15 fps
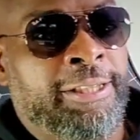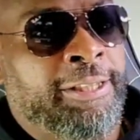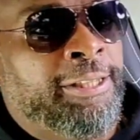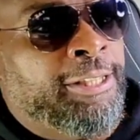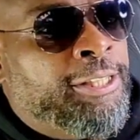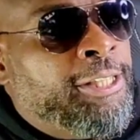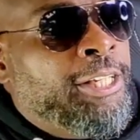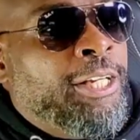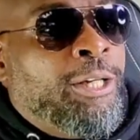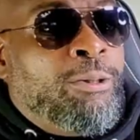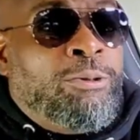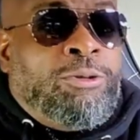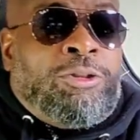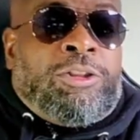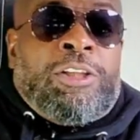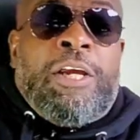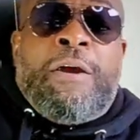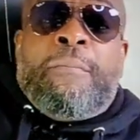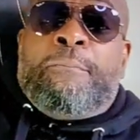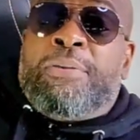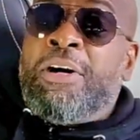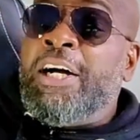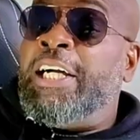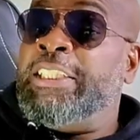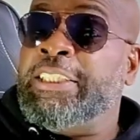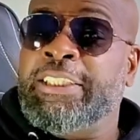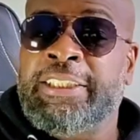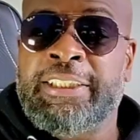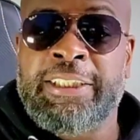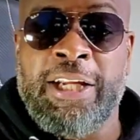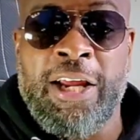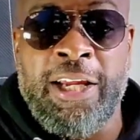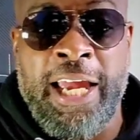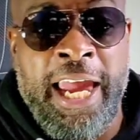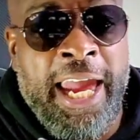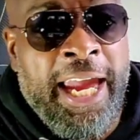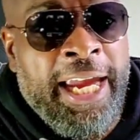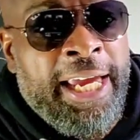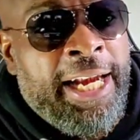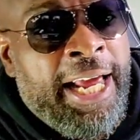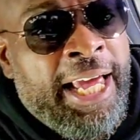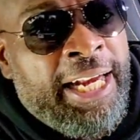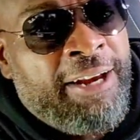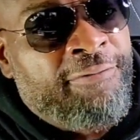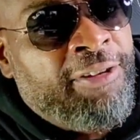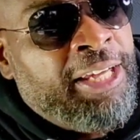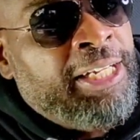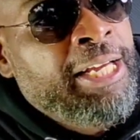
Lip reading: juice, pus hanging out of it,